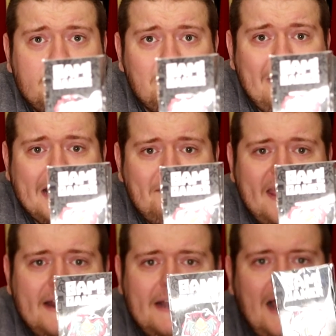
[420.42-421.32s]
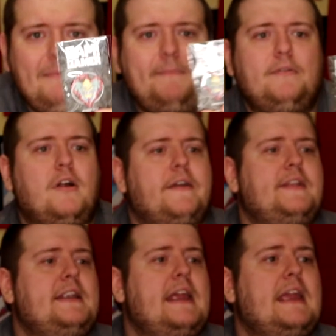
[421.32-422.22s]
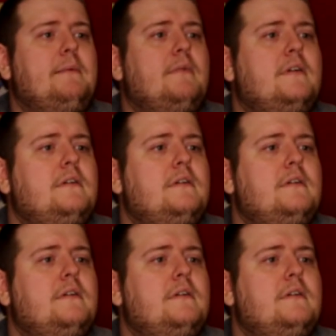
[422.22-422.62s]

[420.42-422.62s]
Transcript: from Mega Man. I might be wrong on the name.